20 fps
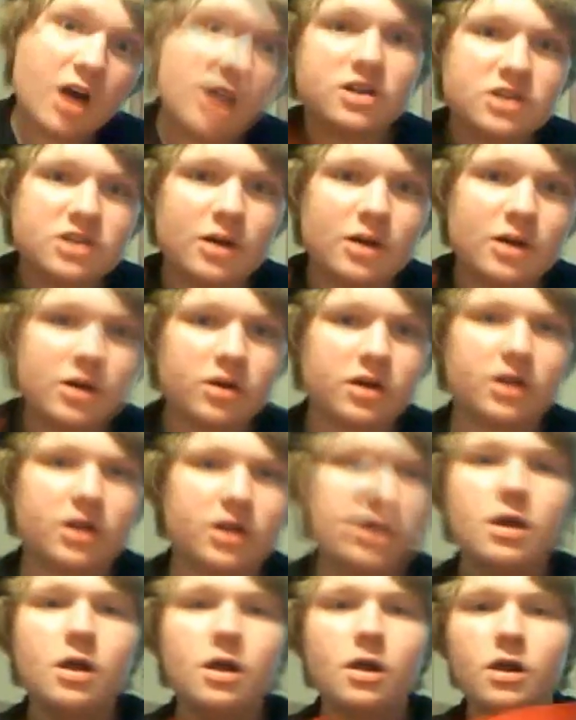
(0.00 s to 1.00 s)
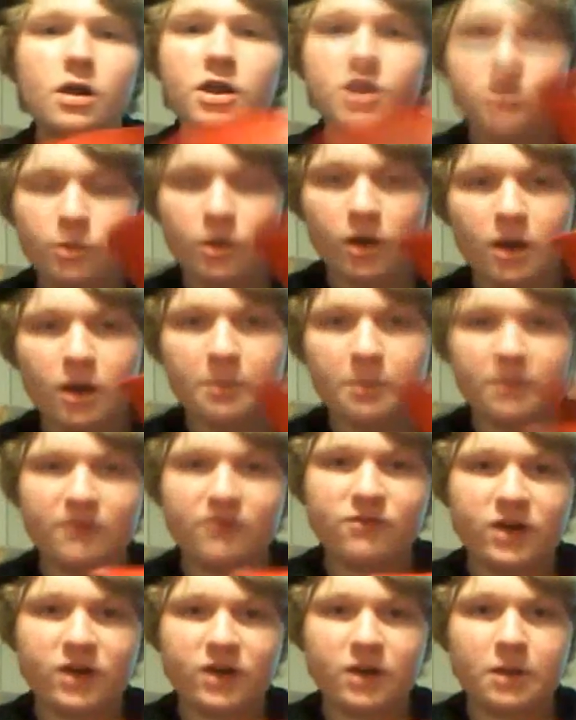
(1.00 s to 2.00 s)
it's not working. You want a big
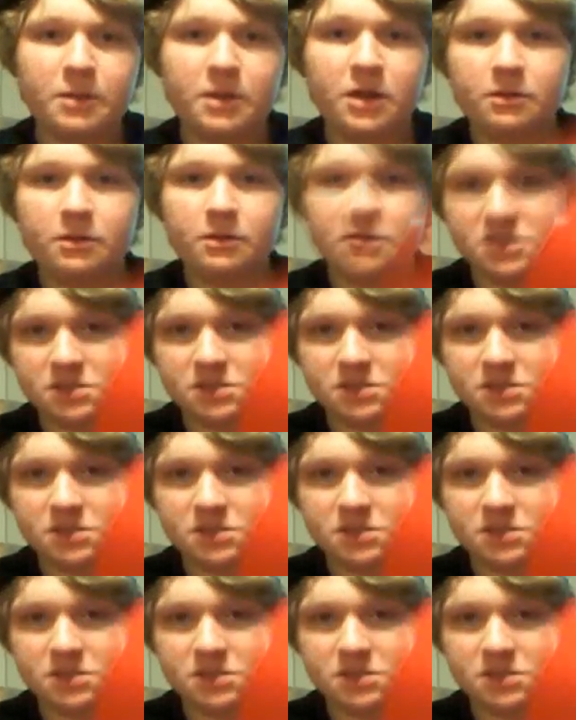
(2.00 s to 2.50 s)
funnel. I mean, this is